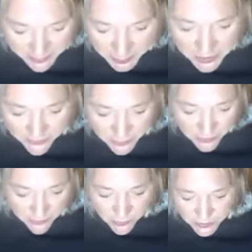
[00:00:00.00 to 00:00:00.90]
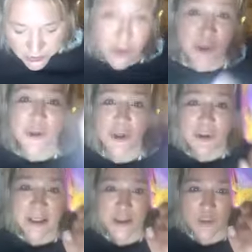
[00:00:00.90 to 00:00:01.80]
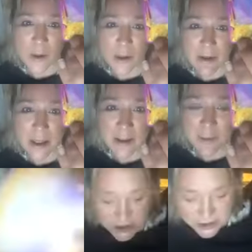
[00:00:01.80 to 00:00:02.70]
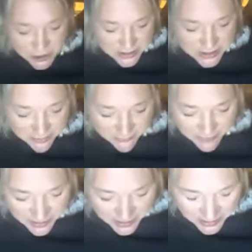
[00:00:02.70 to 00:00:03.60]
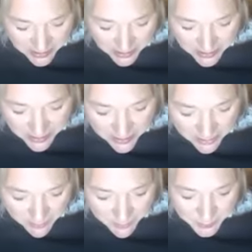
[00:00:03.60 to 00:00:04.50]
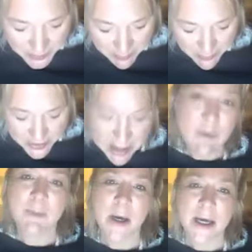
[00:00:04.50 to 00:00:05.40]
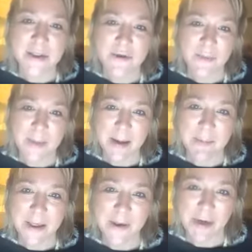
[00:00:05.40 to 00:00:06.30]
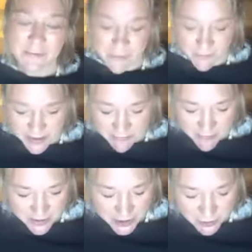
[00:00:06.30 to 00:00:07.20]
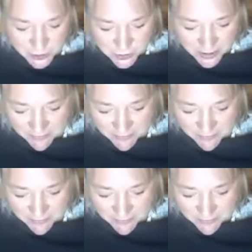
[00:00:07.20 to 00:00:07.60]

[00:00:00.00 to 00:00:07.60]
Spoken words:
Beautiful. You've also got no need to worry, which is just lovely. But that reminder about being grateful for everything you do